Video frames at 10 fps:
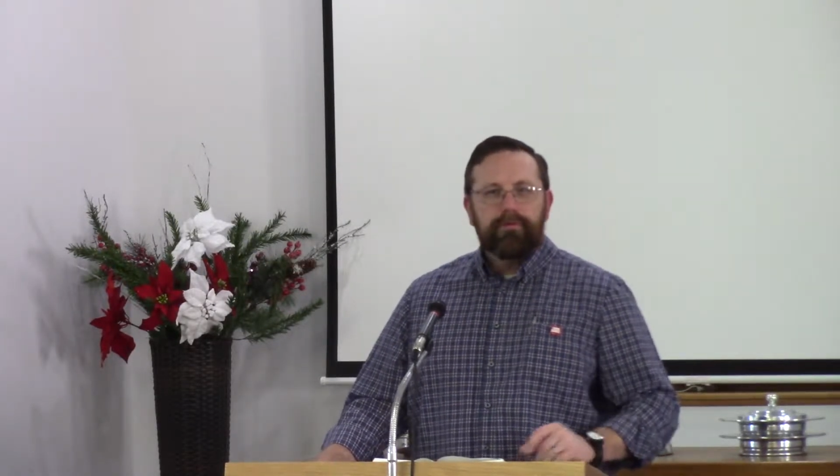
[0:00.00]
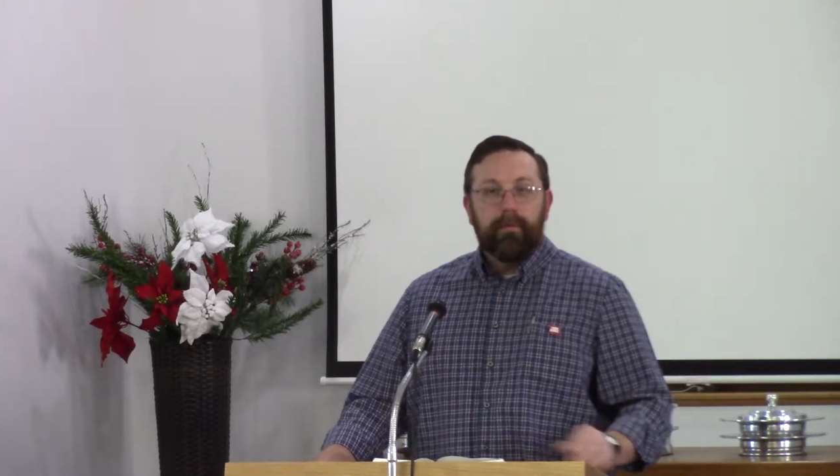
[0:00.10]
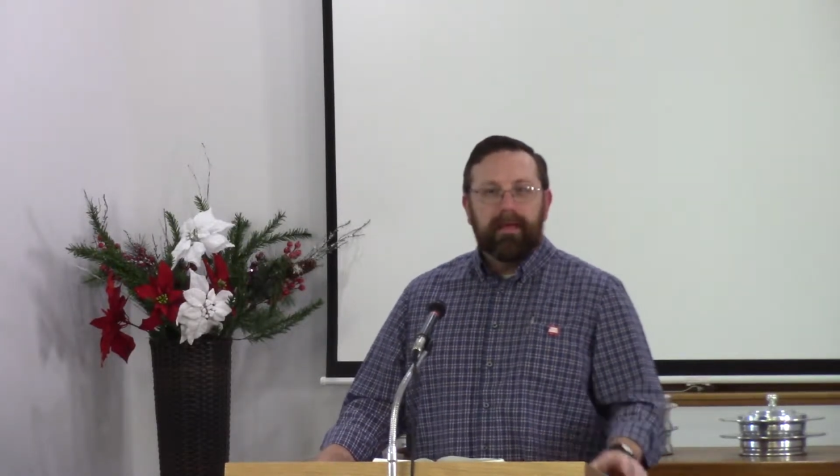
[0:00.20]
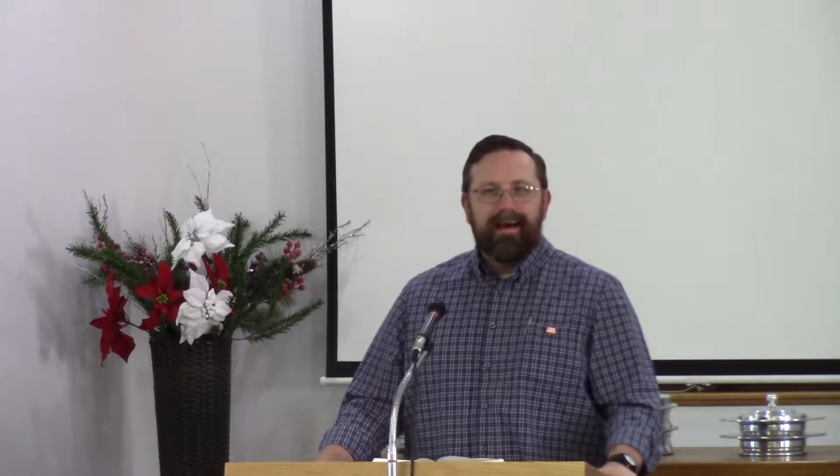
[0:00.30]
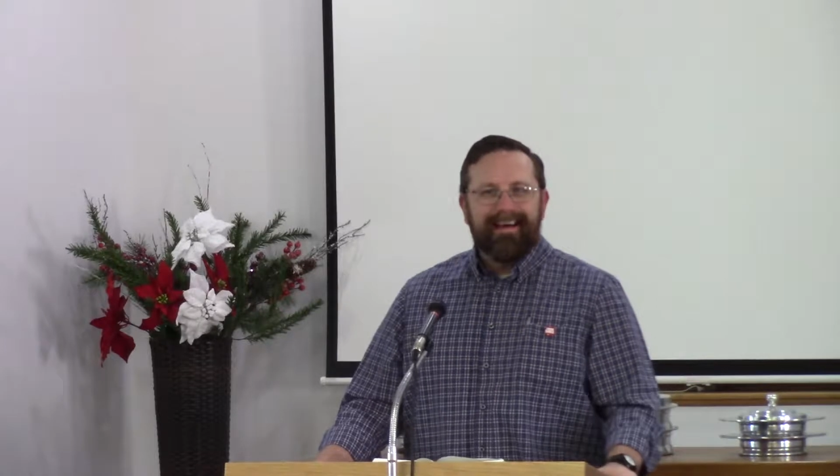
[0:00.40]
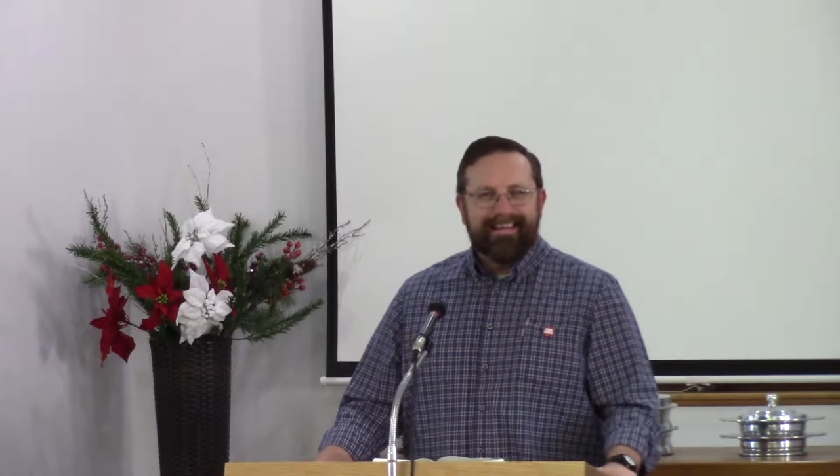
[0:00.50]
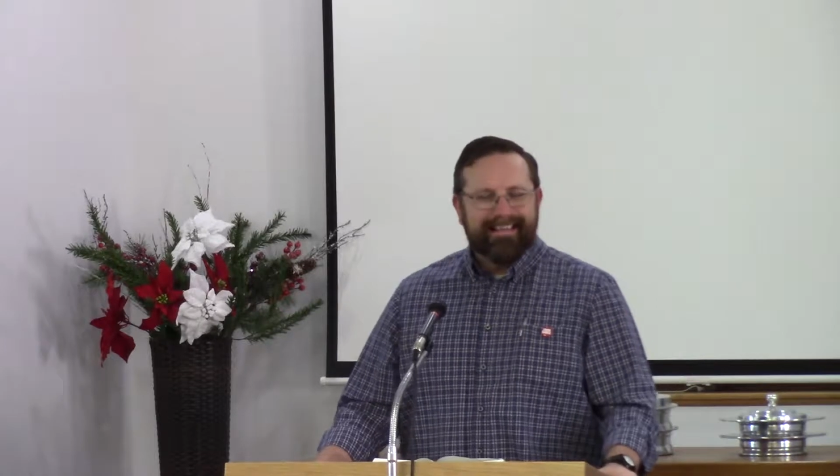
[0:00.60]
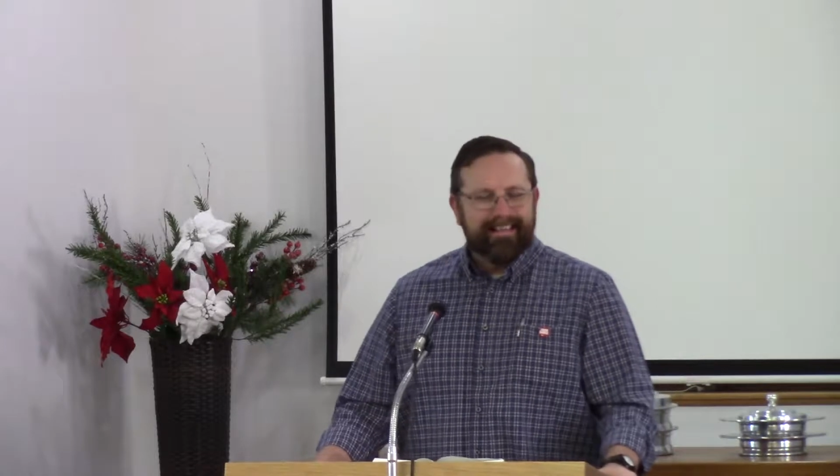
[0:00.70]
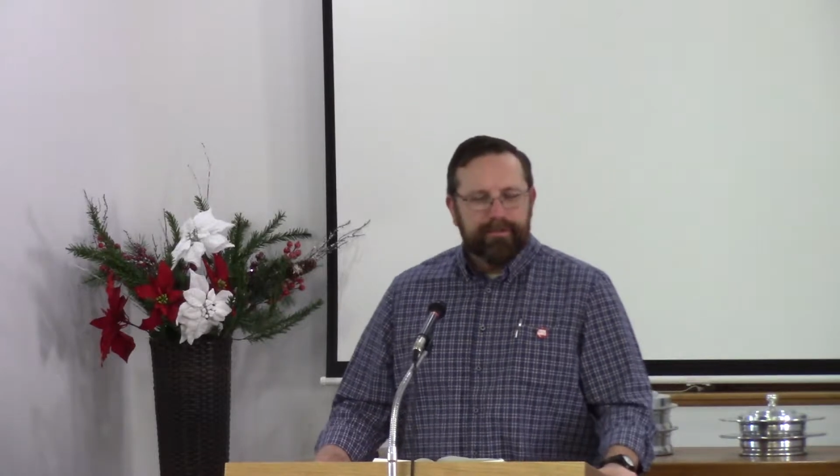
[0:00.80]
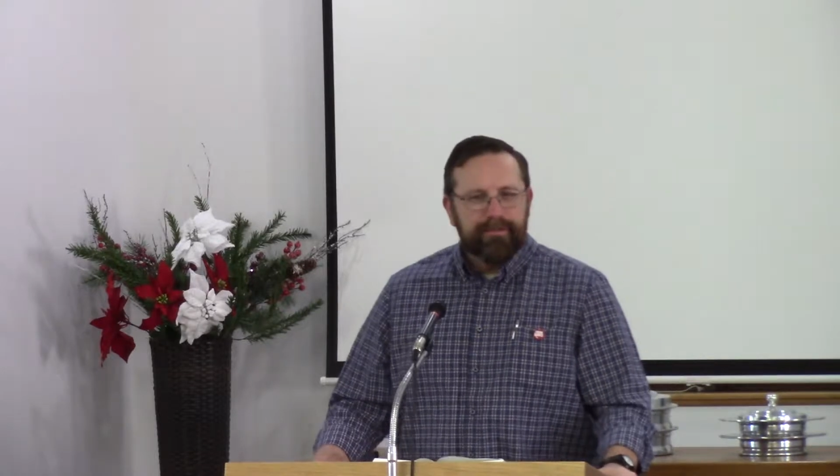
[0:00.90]
but God
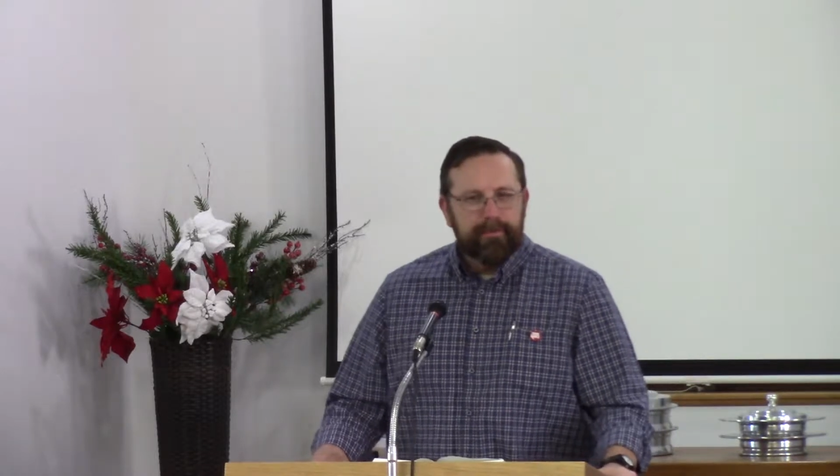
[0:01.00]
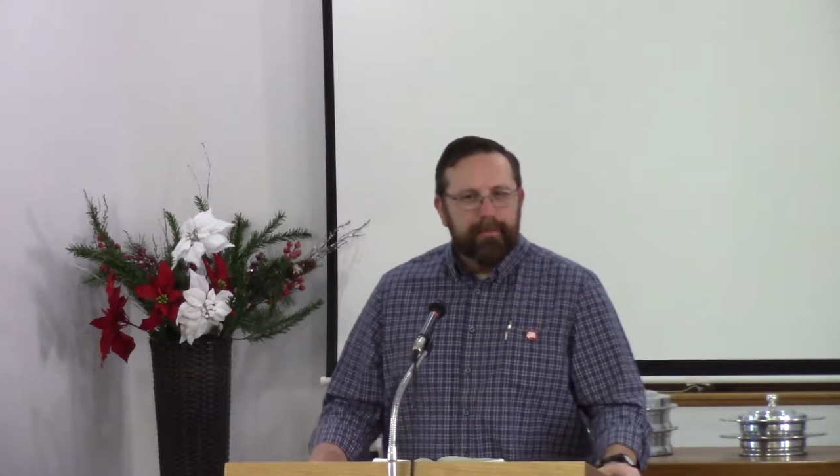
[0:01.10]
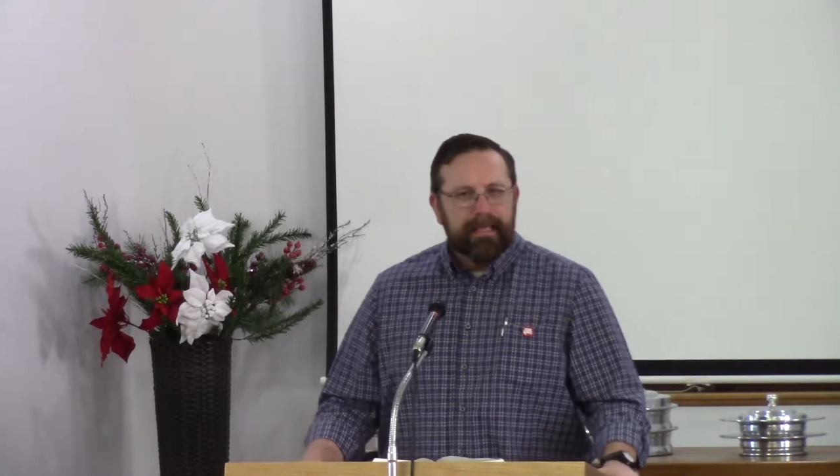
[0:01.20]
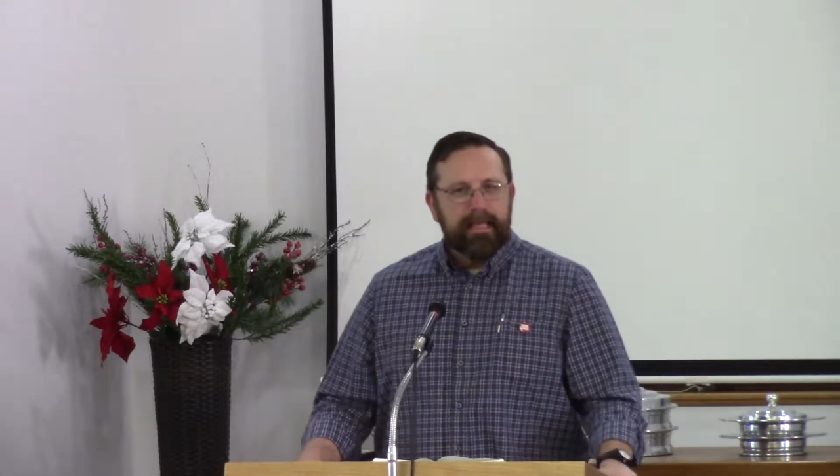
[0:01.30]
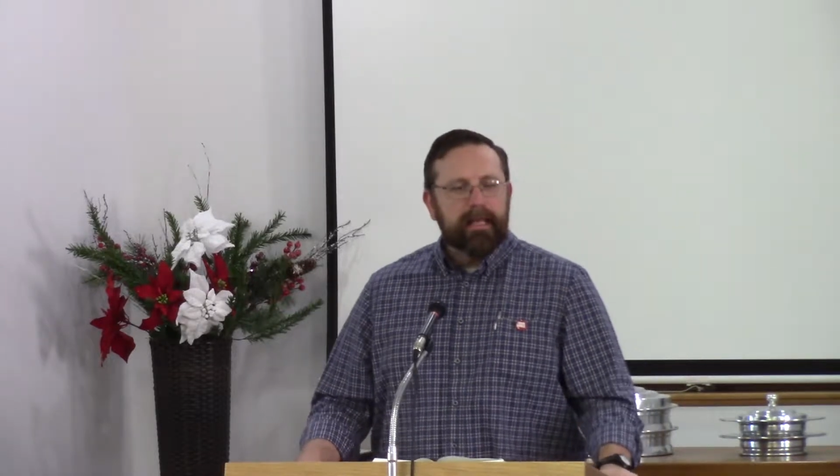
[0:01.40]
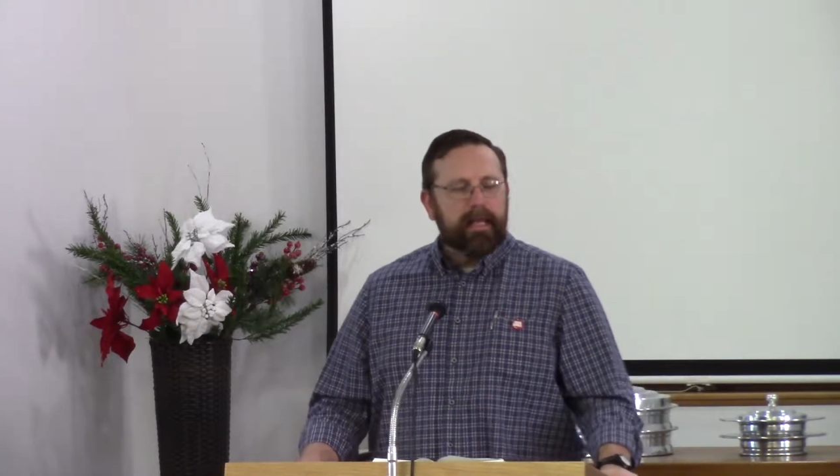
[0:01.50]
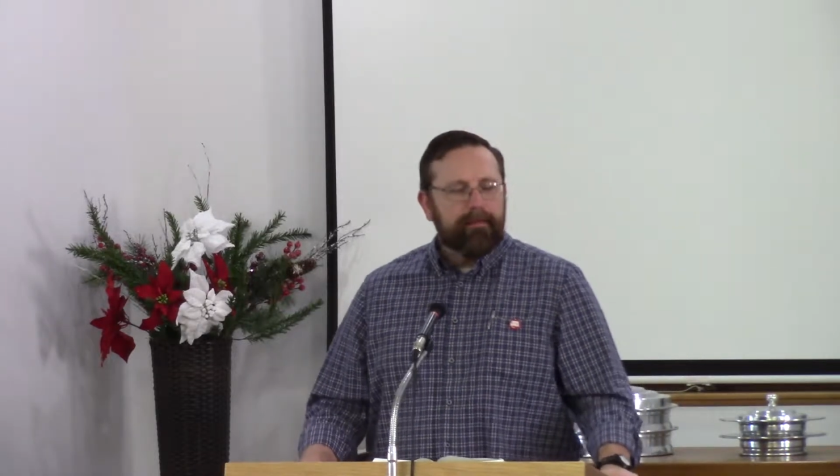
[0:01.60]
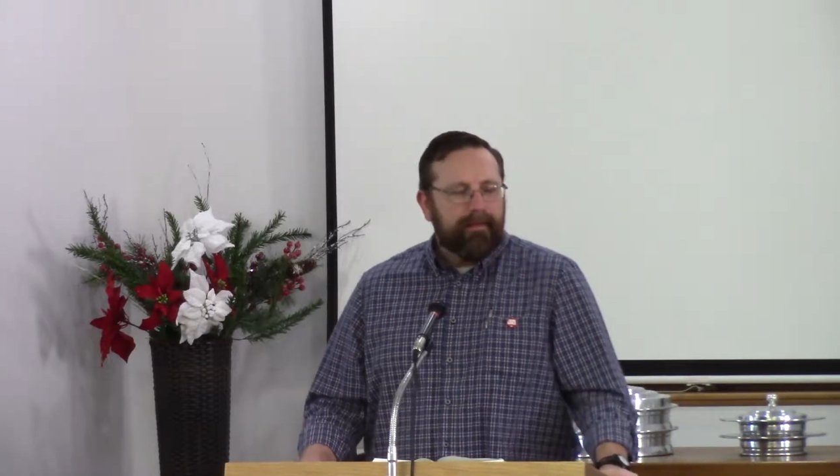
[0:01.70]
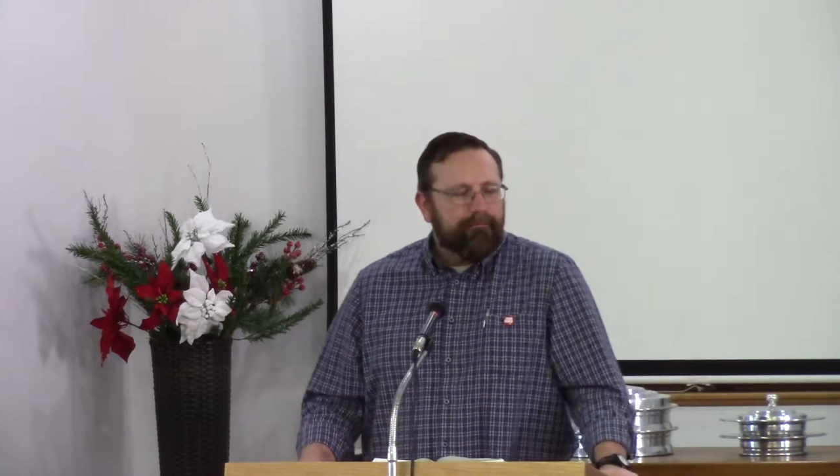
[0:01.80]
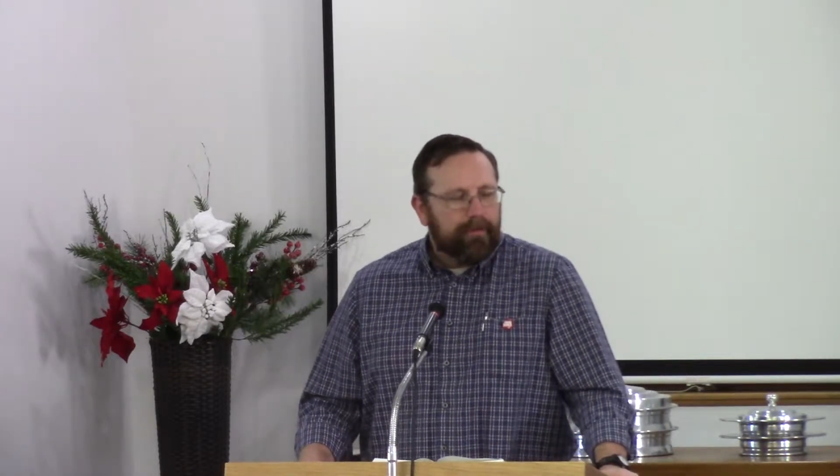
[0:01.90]
is the beginning
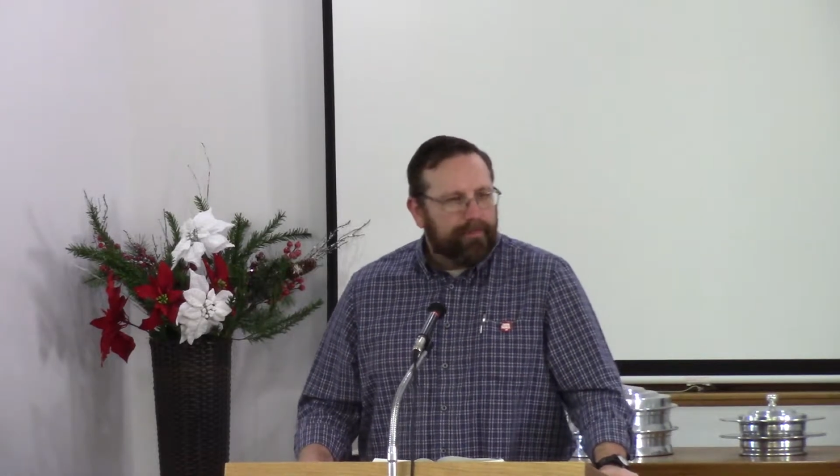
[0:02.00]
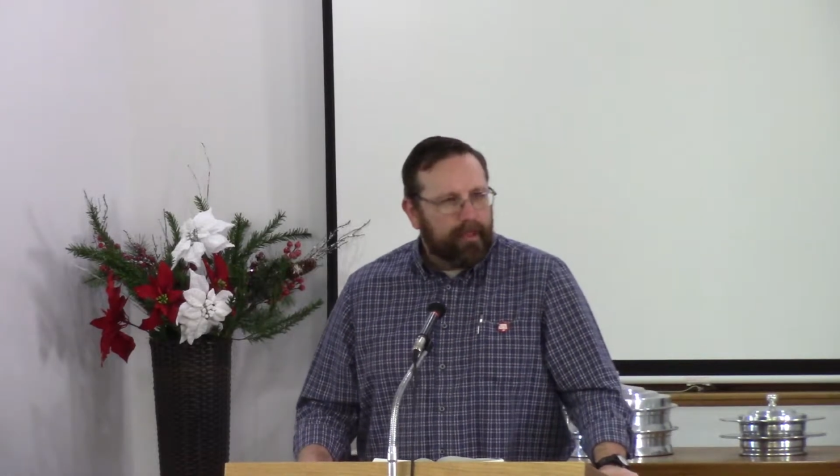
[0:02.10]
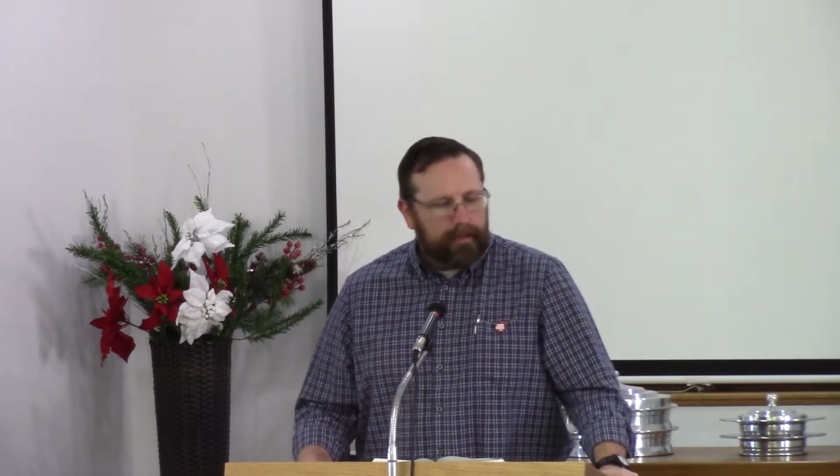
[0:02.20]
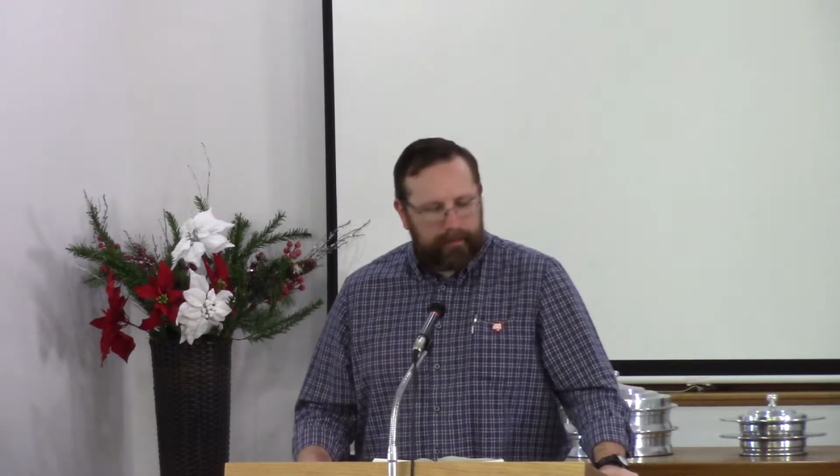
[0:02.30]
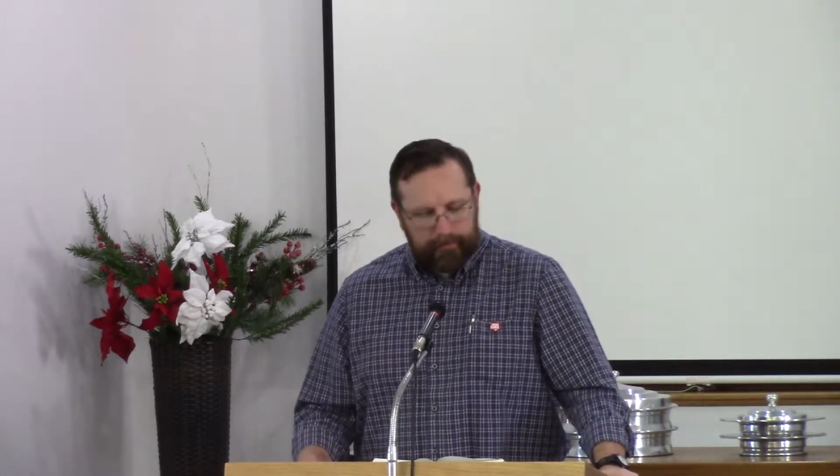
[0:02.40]
of everything.